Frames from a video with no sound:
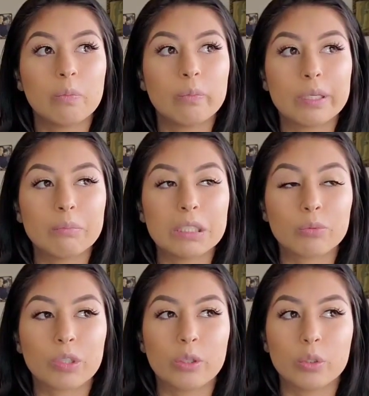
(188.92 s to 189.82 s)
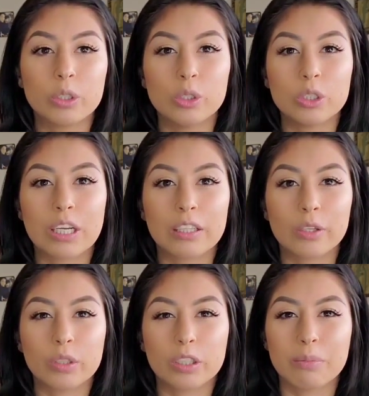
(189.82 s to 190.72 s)
pretty much what they would do is like they
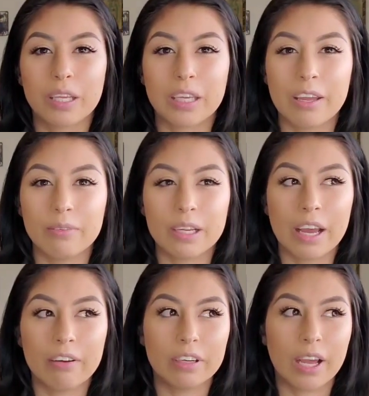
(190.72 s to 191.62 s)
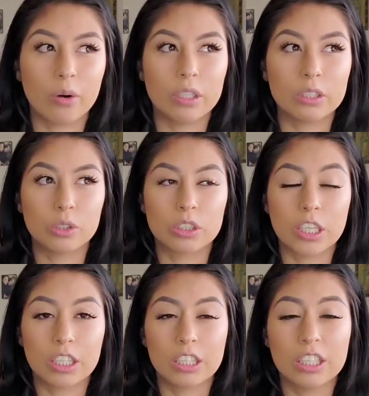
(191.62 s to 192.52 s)
would come like every half an hour to
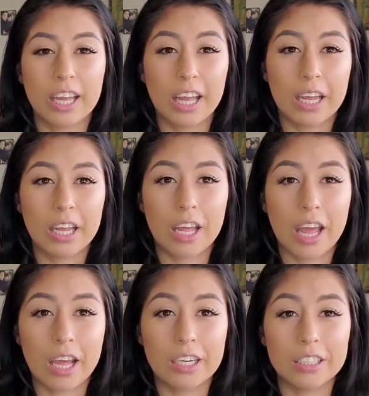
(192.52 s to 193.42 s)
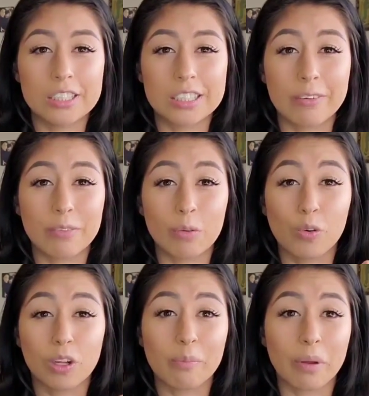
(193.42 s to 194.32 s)
tug at it and see if it
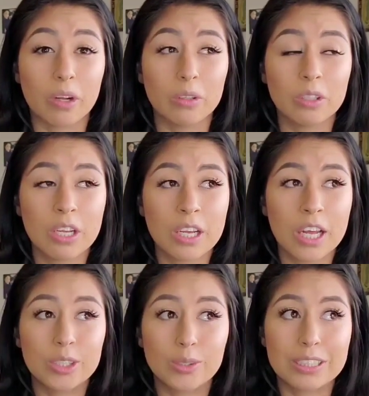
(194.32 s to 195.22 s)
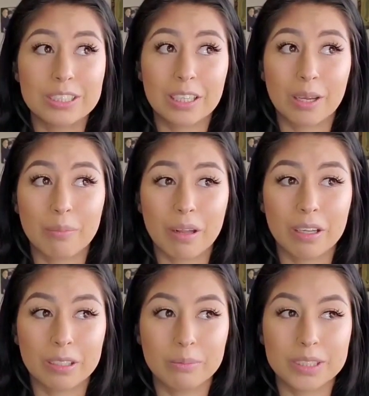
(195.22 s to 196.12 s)
will come out. As soon as it
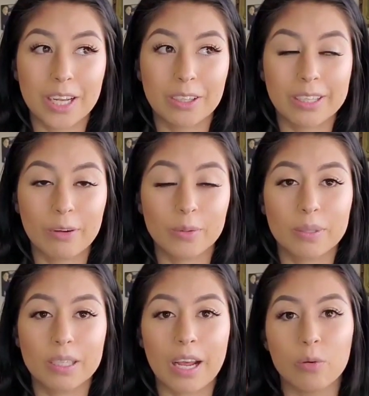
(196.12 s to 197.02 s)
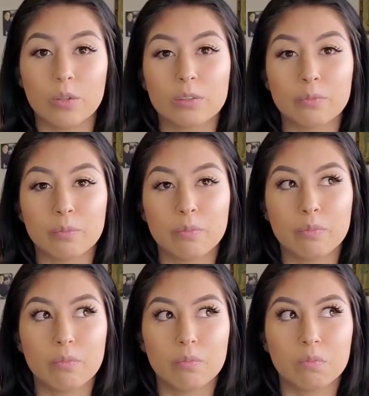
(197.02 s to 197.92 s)
comes out, that would mean I
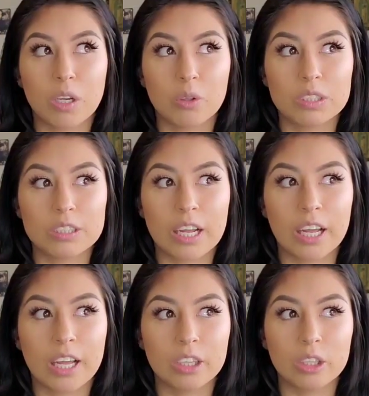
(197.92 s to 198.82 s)
was at